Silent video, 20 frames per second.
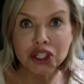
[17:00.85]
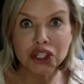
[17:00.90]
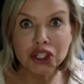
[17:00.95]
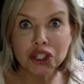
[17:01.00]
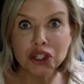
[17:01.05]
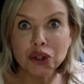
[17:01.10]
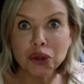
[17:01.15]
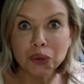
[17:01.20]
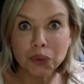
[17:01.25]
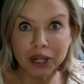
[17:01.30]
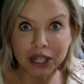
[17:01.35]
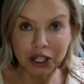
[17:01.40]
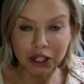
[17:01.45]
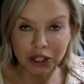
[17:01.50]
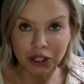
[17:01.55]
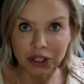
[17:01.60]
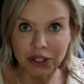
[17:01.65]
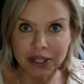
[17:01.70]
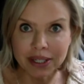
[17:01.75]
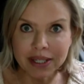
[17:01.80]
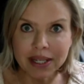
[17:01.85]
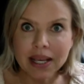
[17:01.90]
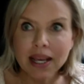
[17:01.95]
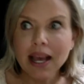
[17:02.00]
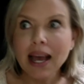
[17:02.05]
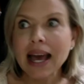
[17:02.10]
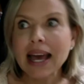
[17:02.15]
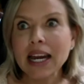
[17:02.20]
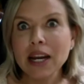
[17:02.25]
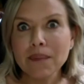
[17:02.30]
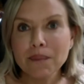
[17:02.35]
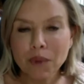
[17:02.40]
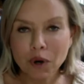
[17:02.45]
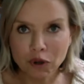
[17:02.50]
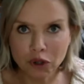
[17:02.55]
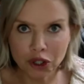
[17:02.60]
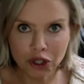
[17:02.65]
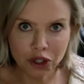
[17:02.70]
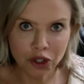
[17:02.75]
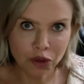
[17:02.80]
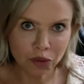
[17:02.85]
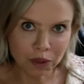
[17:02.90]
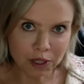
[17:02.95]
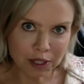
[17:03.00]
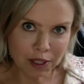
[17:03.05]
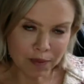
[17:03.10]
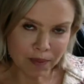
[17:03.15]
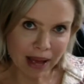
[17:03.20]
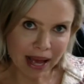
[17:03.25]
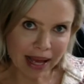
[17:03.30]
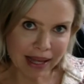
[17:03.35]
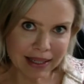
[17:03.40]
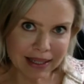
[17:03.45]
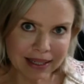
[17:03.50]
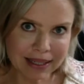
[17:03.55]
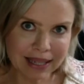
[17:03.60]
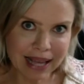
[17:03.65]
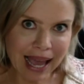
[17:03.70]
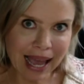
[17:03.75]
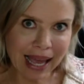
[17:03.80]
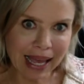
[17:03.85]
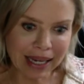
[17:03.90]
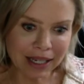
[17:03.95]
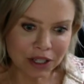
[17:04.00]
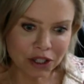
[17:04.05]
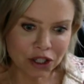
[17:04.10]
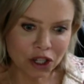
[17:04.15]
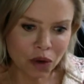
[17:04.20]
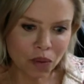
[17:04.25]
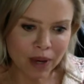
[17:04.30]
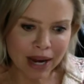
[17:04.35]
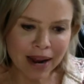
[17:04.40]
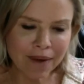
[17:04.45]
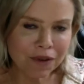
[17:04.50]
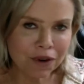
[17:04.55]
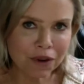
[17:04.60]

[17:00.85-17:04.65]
triggers an emotional response. And so, whatever